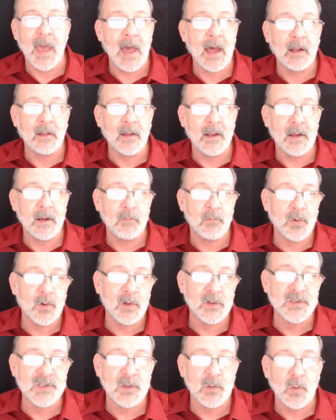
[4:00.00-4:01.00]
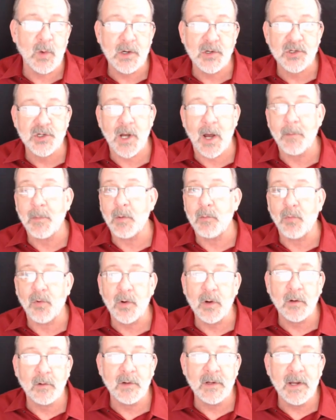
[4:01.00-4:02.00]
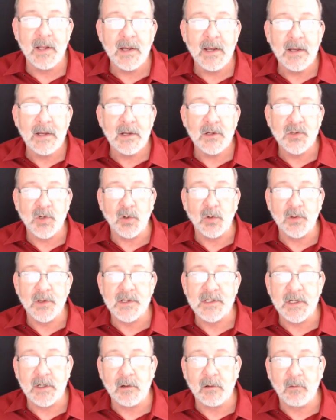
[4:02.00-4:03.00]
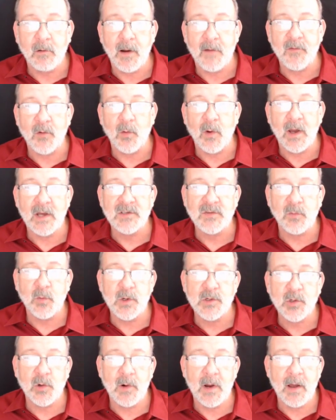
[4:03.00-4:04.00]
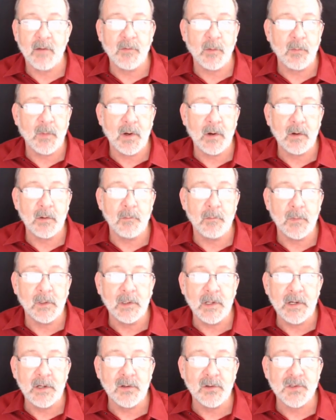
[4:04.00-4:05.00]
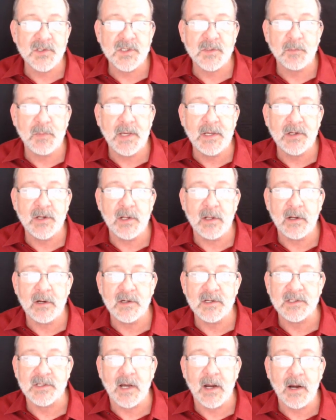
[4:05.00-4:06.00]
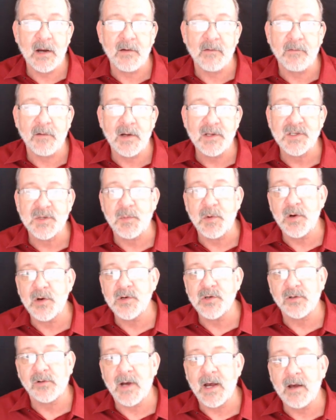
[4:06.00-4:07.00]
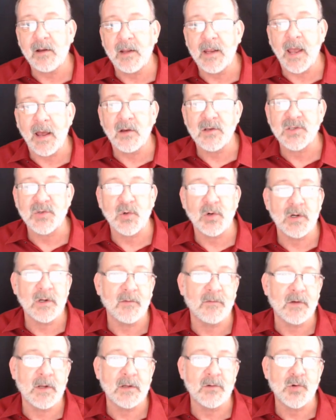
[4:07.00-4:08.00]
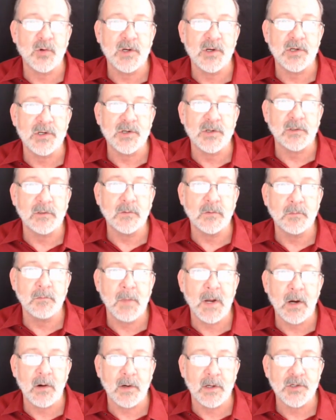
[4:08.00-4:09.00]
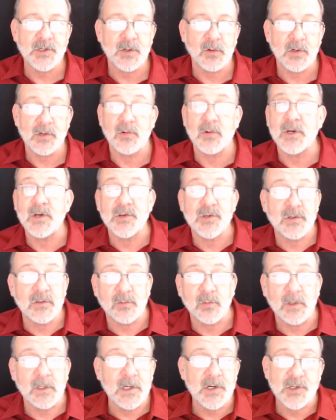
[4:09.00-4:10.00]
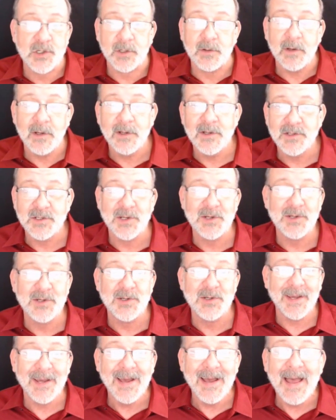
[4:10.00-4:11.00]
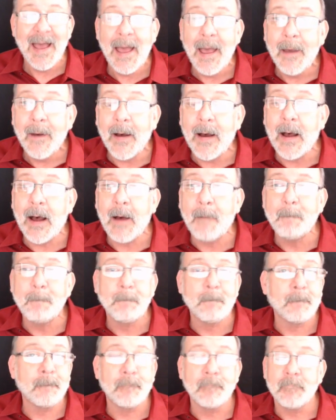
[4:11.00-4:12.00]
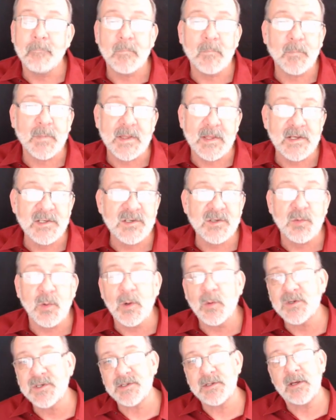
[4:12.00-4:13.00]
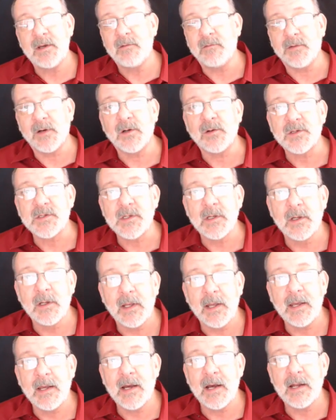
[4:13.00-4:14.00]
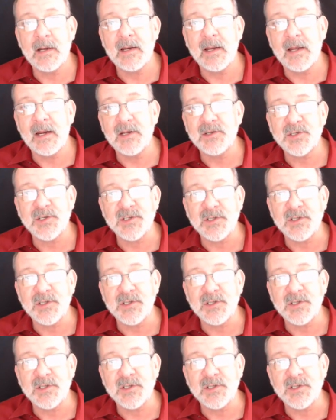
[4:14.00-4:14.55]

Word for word: Catland Books and Witch Shop in Brooklyn, told The Telegraph the rise of witchcraft among millennials speak to their desire to find spirituality outside of a traditional marriage or traditional religion. Excuse me. But this is what we're seeing, folks. And it's